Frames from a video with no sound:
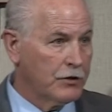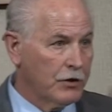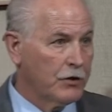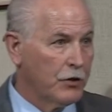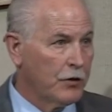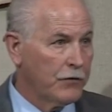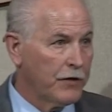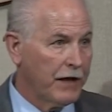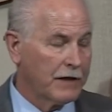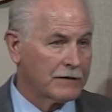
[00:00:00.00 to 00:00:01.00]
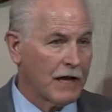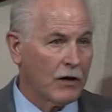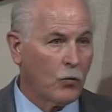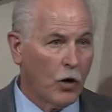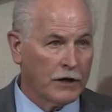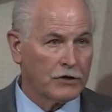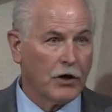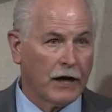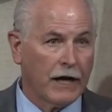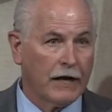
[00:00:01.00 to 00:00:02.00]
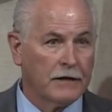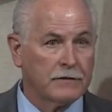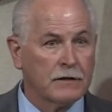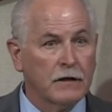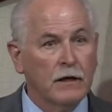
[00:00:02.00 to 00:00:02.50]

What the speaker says: to do the things like wash our hands,